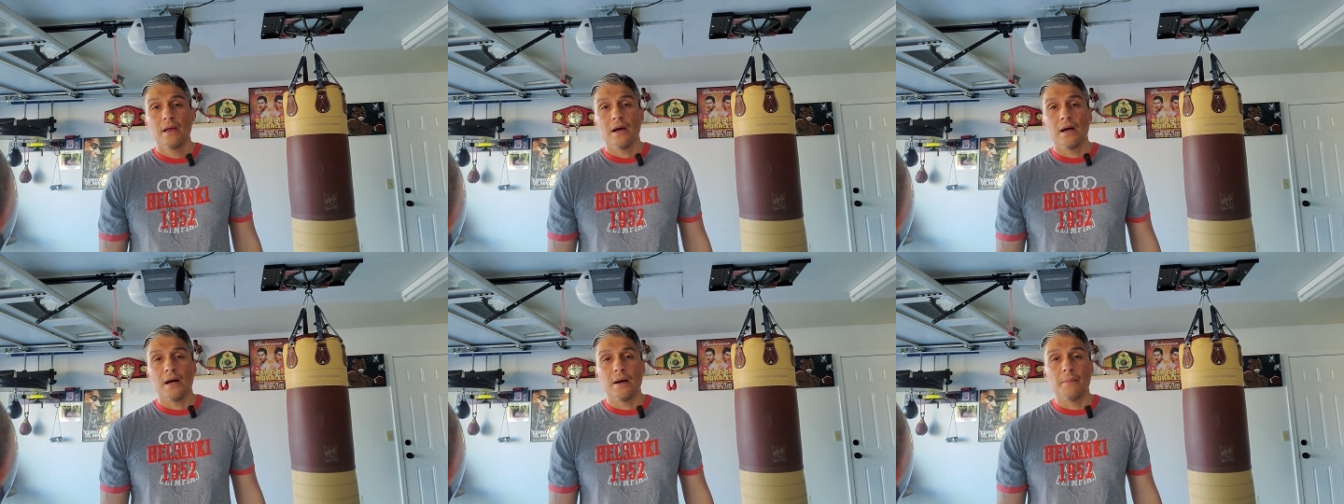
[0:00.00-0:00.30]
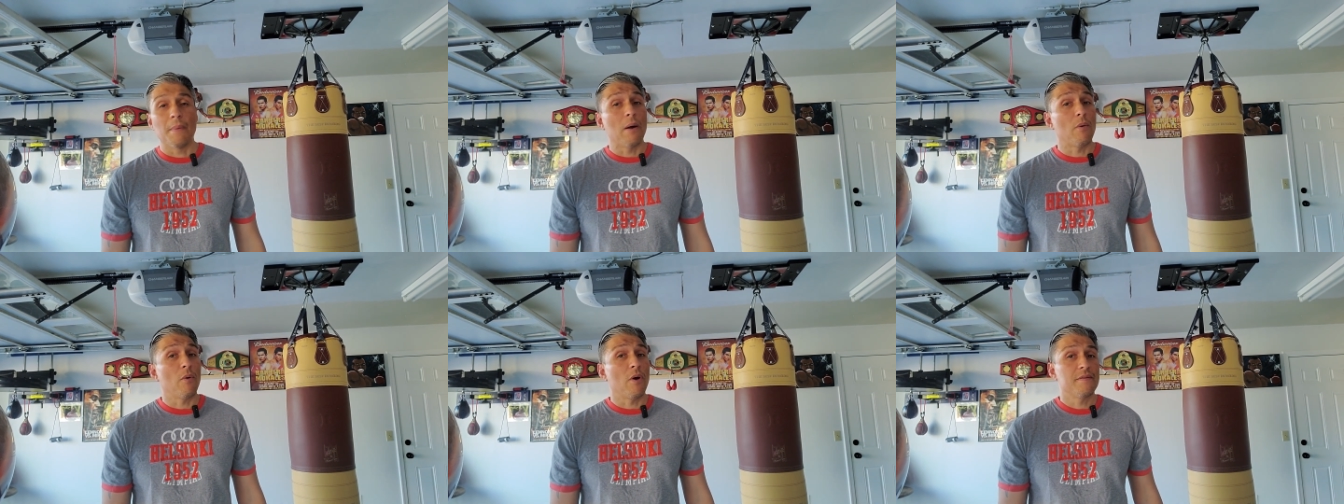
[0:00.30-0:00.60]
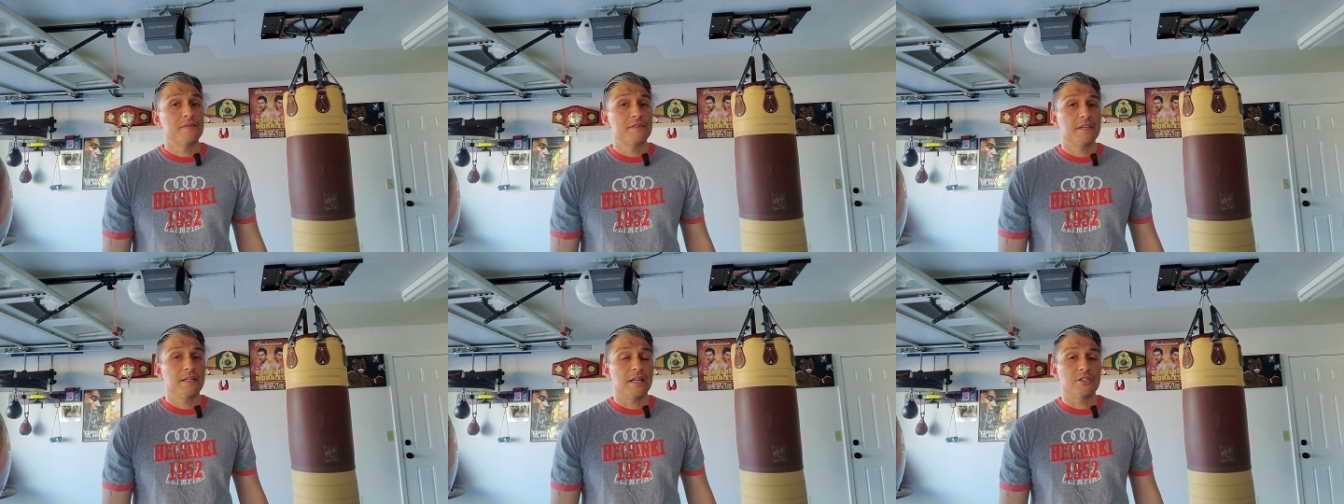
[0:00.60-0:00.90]
My
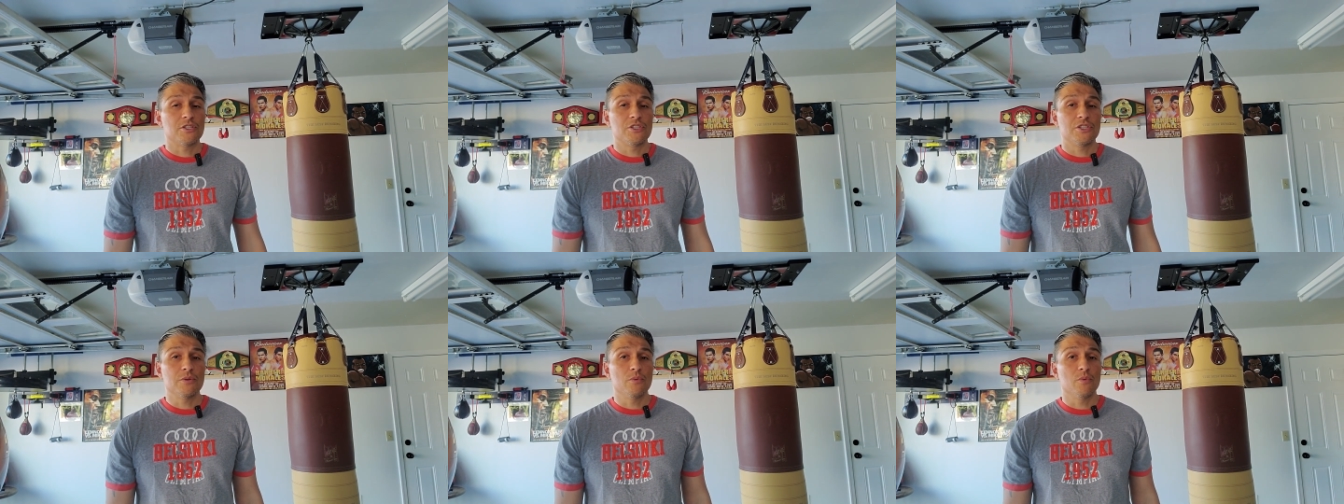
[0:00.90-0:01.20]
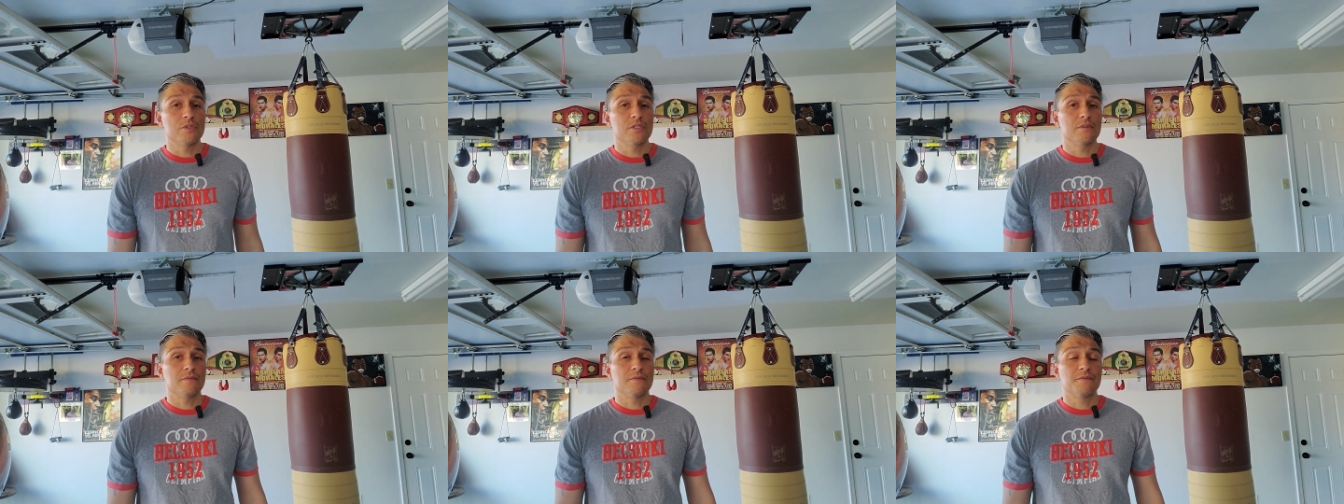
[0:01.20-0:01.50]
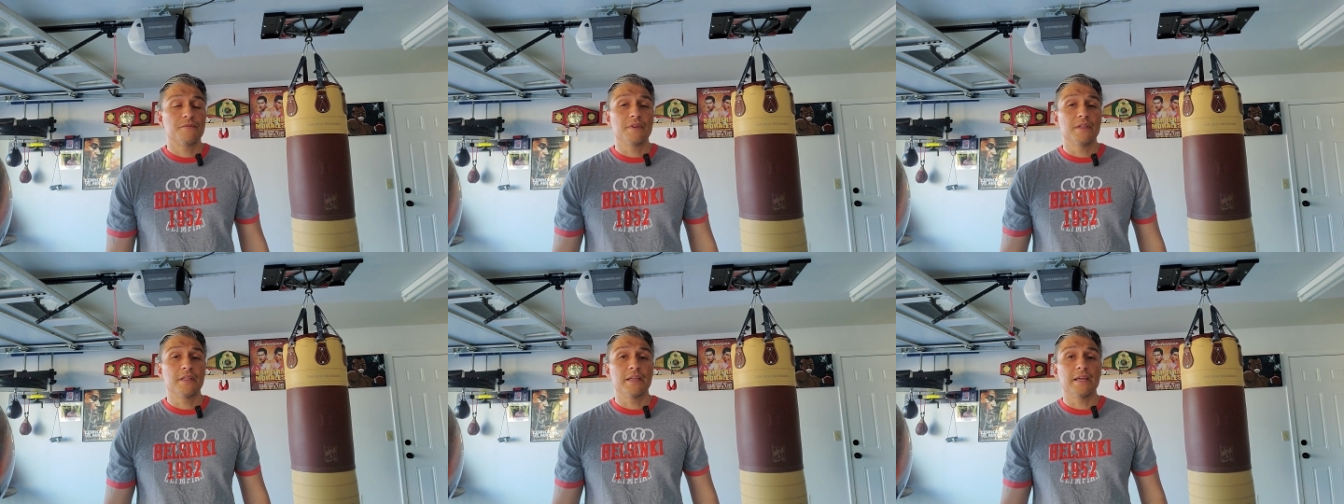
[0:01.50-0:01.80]
wife said that she
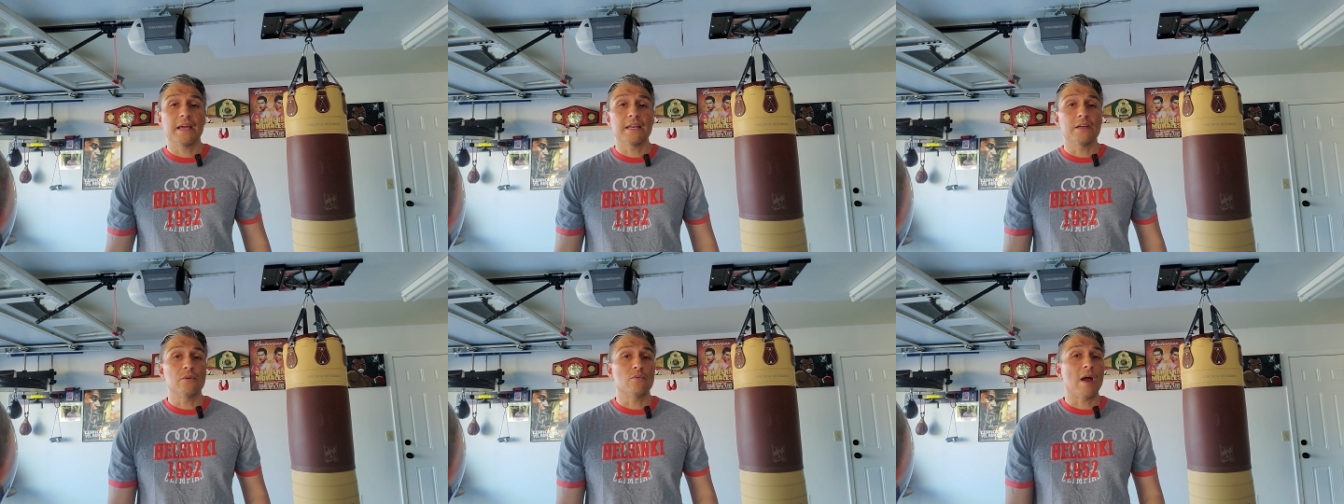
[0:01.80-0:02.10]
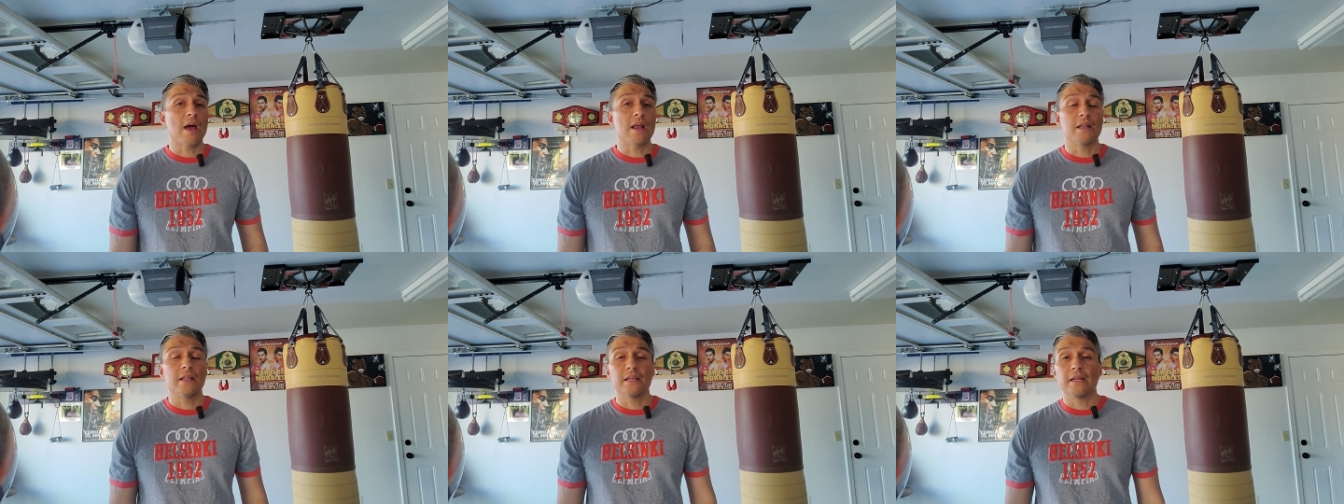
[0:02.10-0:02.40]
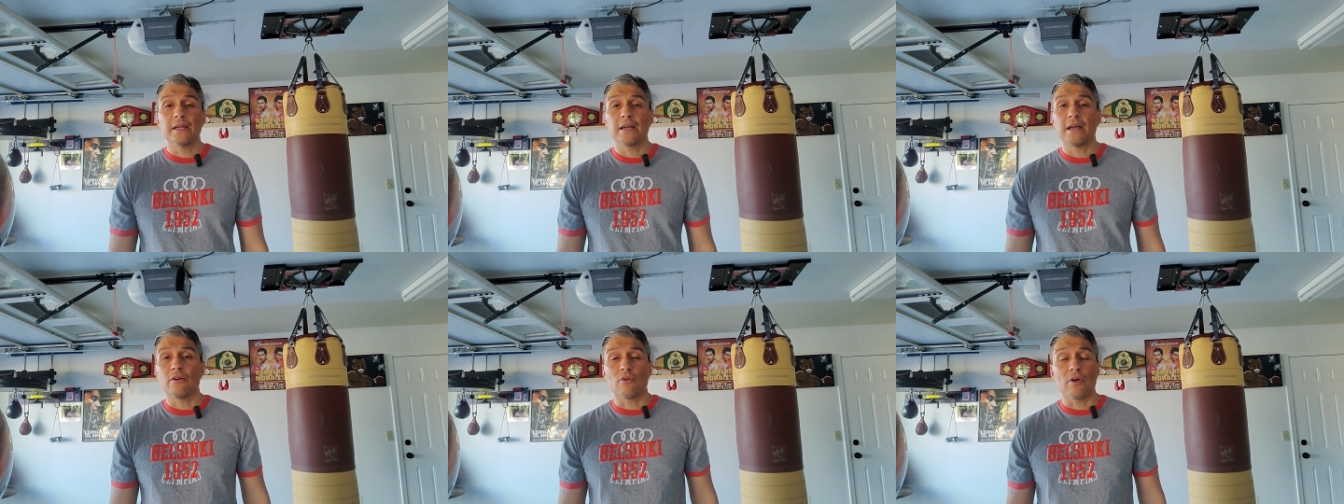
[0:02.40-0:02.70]
wasn't feeling any
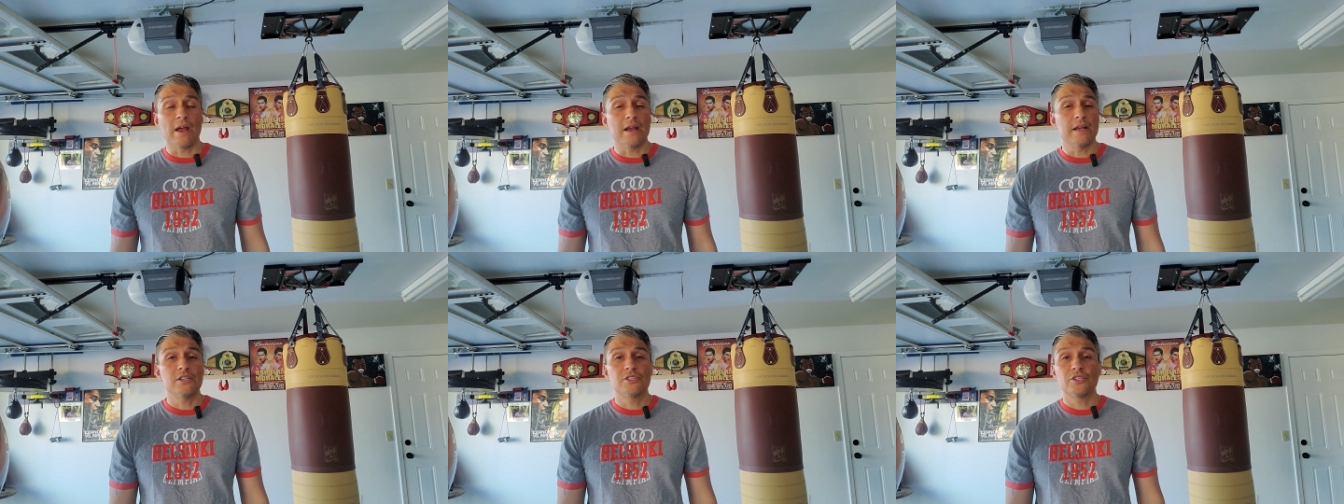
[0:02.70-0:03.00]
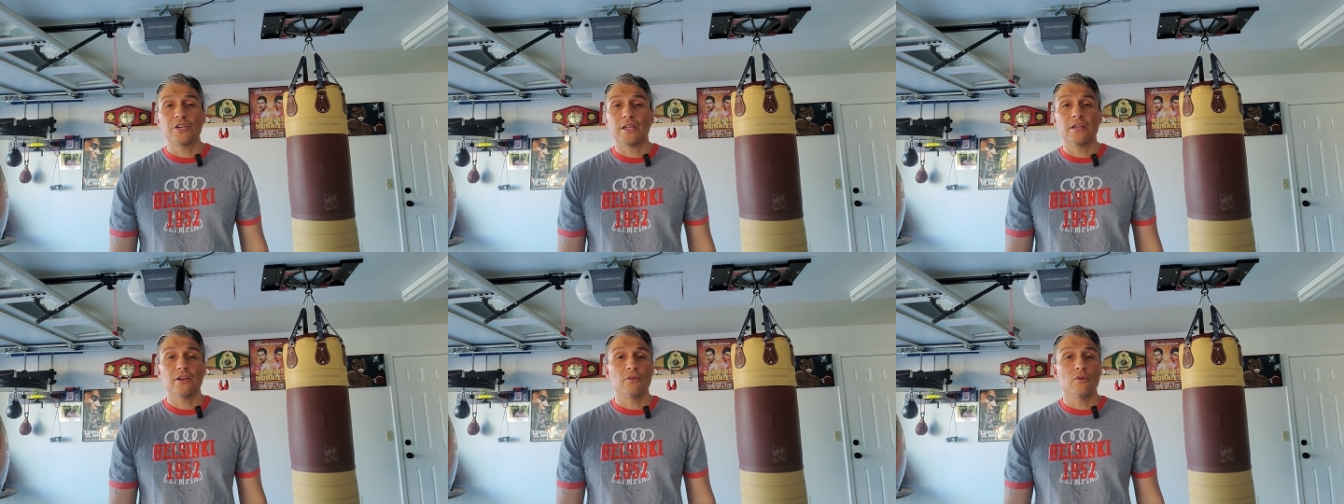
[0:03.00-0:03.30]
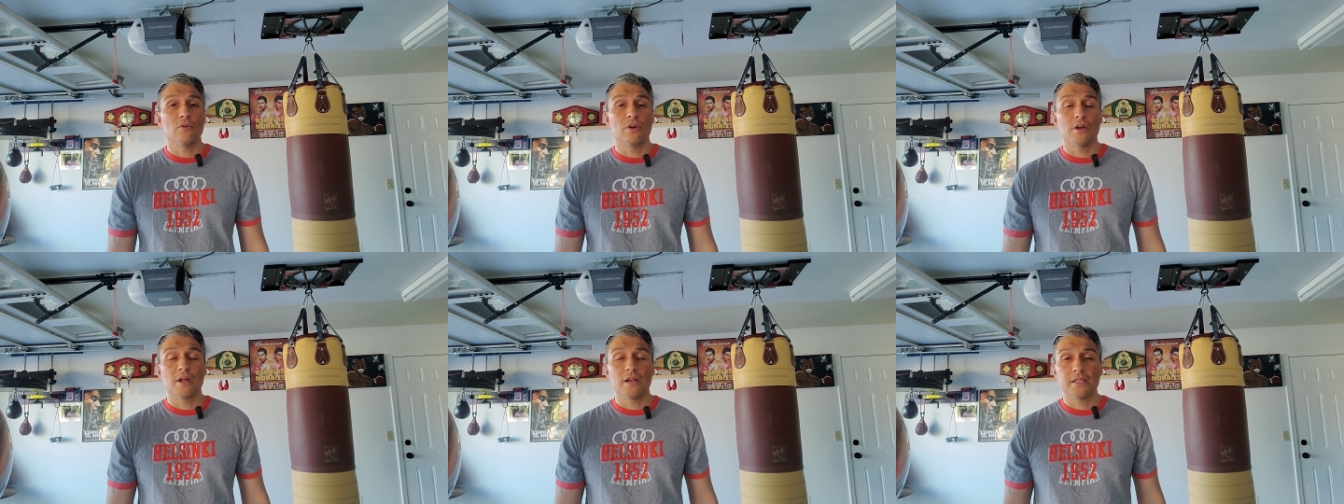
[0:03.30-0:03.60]
rattling or any shaking
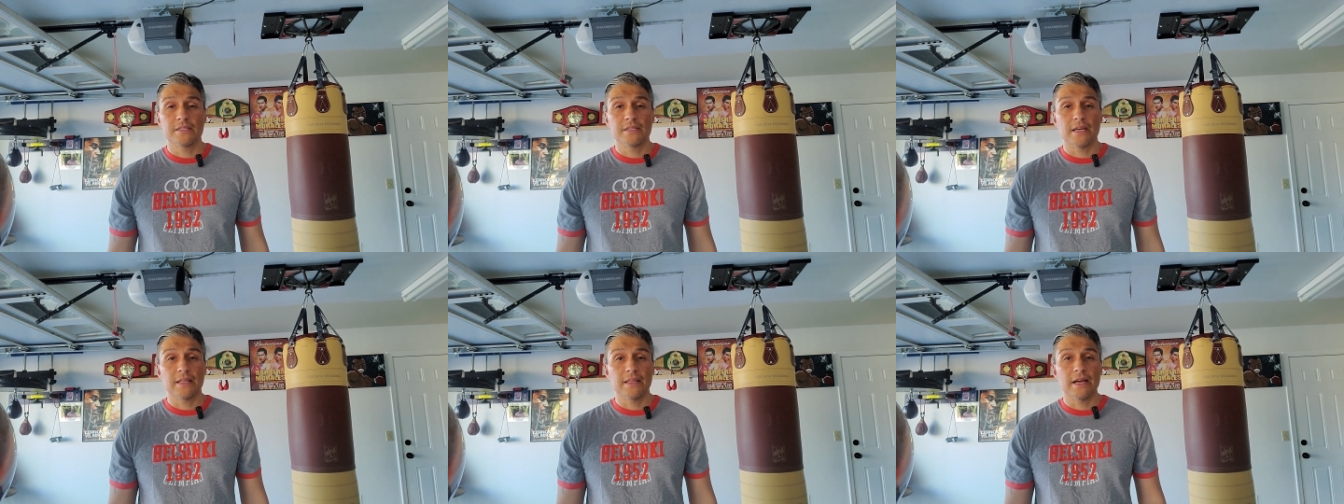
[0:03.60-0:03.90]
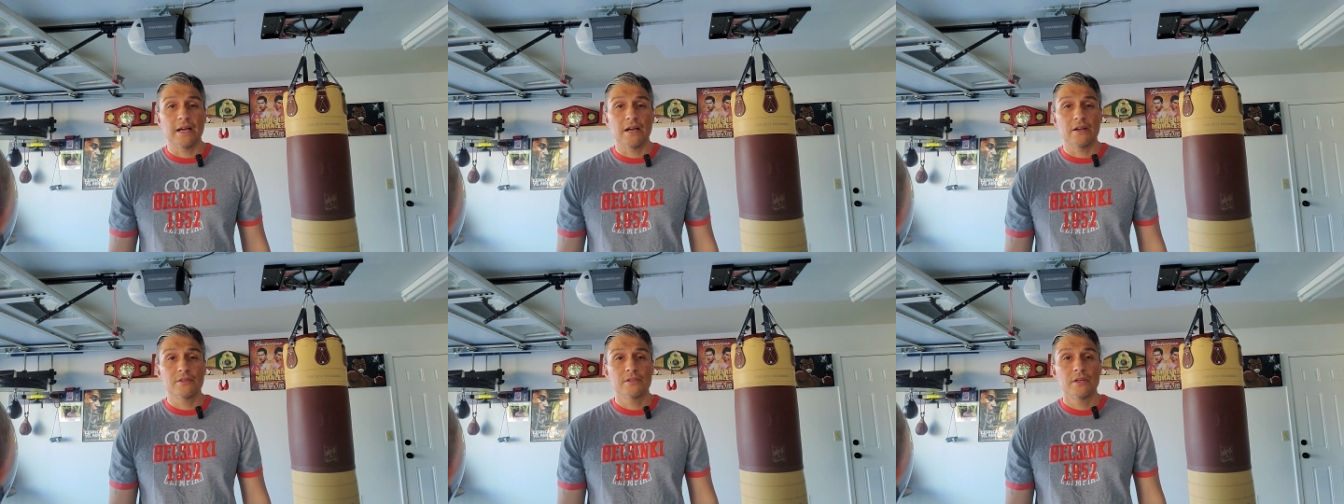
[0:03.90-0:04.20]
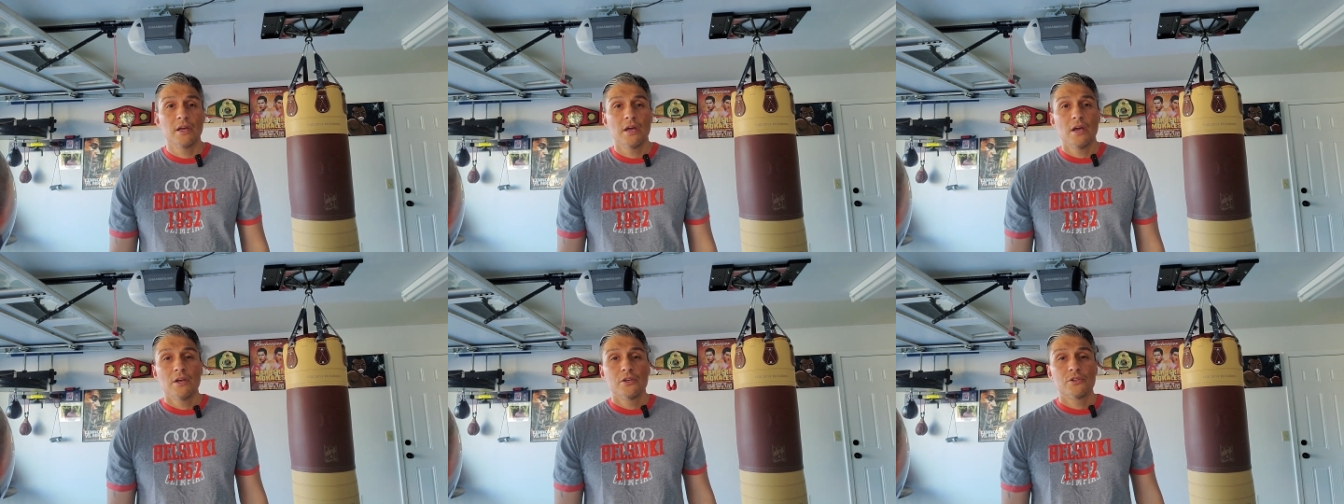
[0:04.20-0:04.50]
going on inside the house.